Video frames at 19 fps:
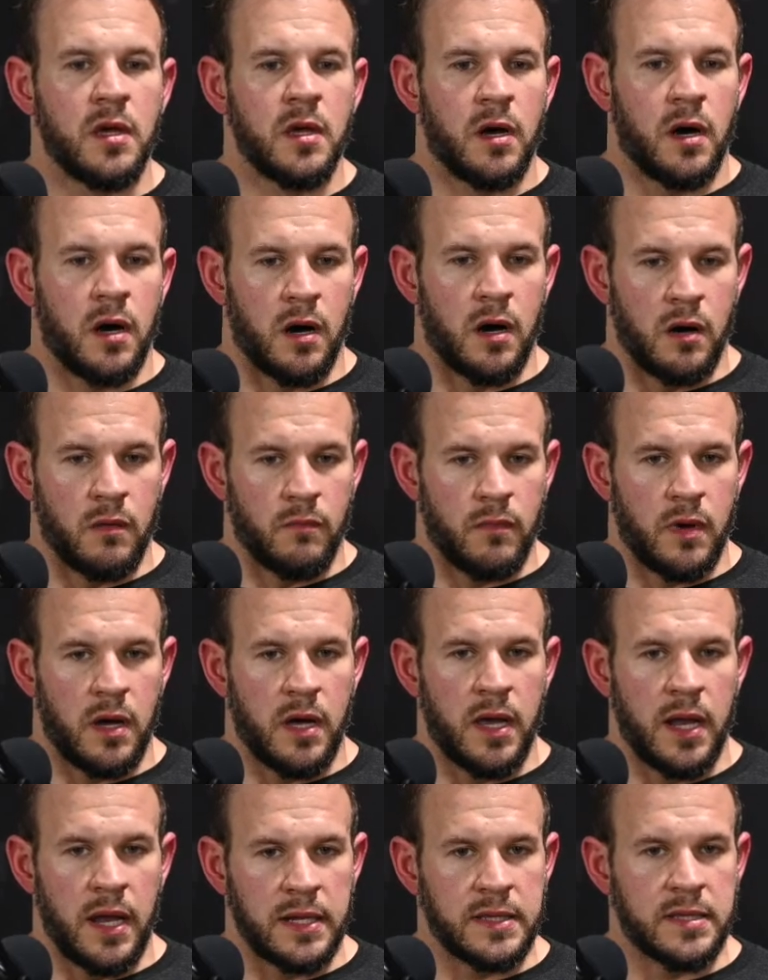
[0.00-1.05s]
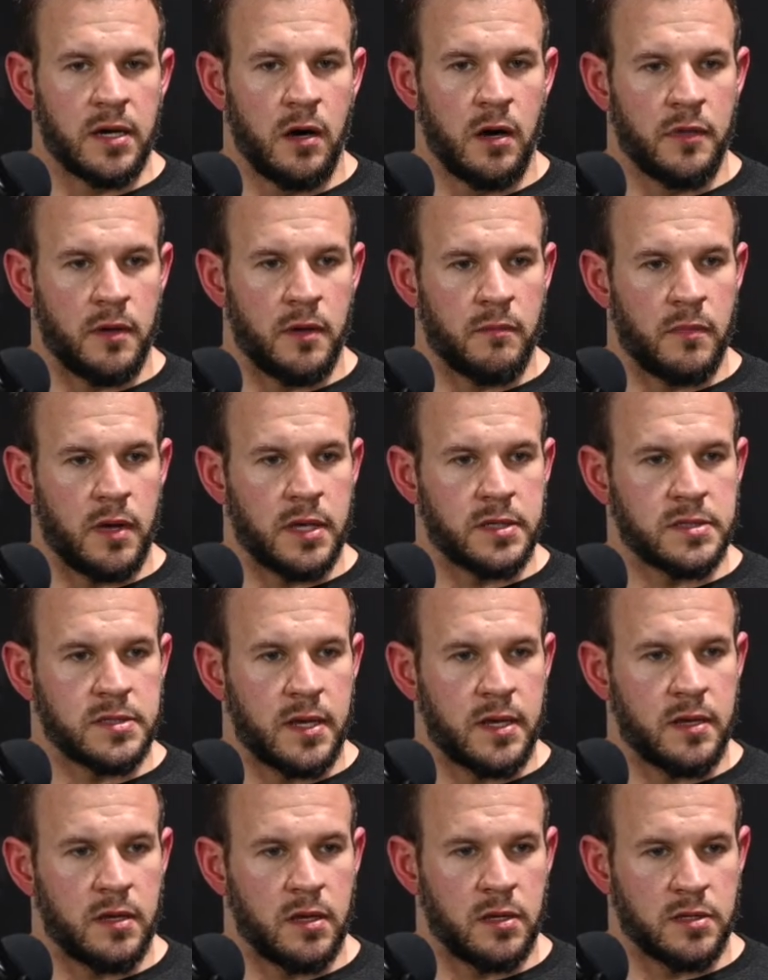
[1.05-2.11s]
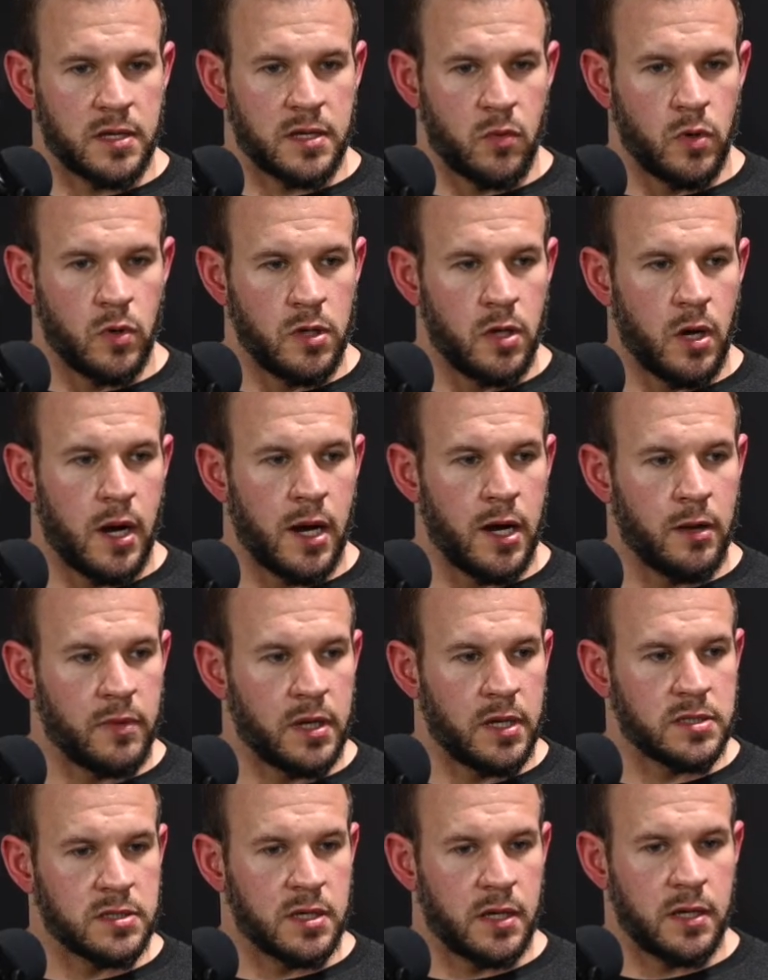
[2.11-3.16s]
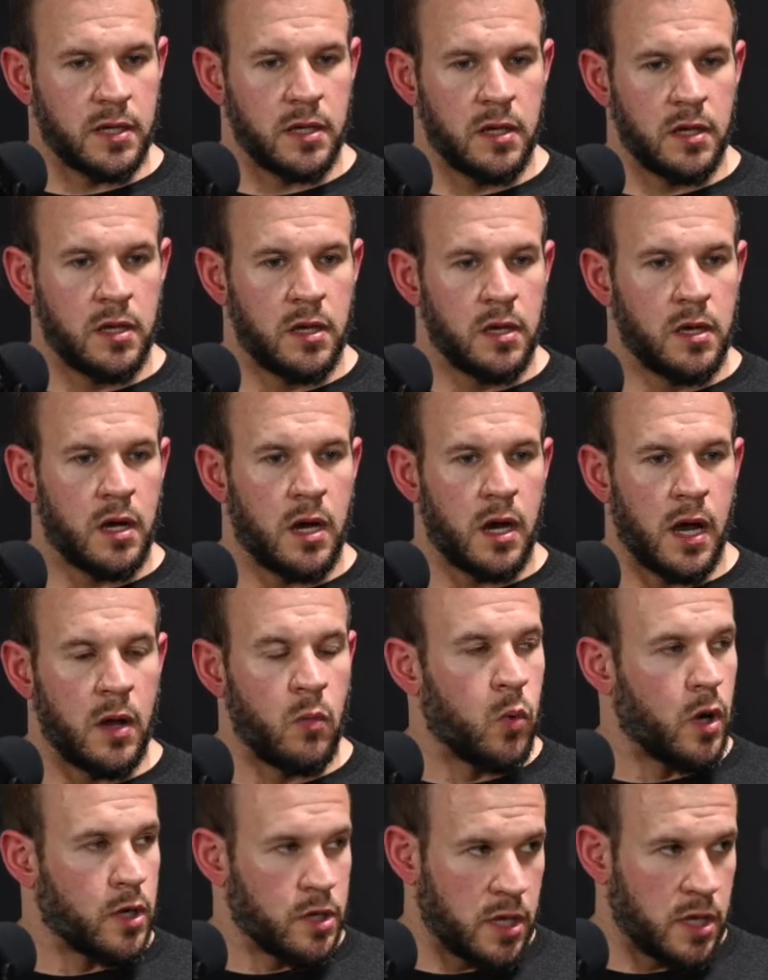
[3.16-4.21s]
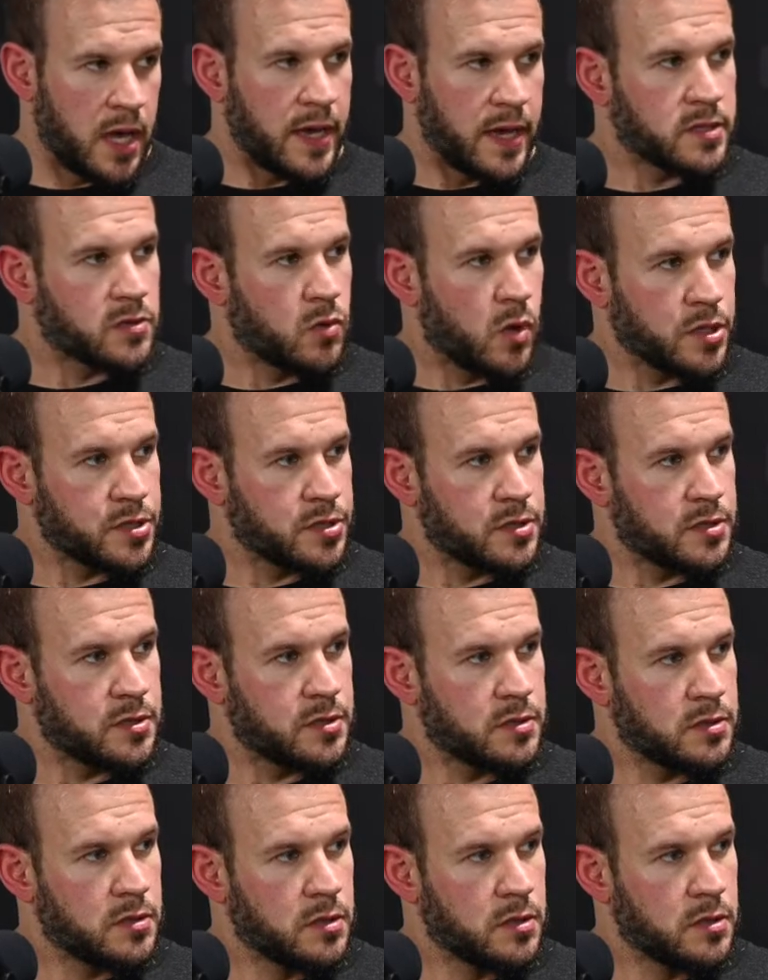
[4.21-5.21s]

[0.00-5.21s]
And I tell them, it's like, when you hire me, it's like, I want you to ask questions.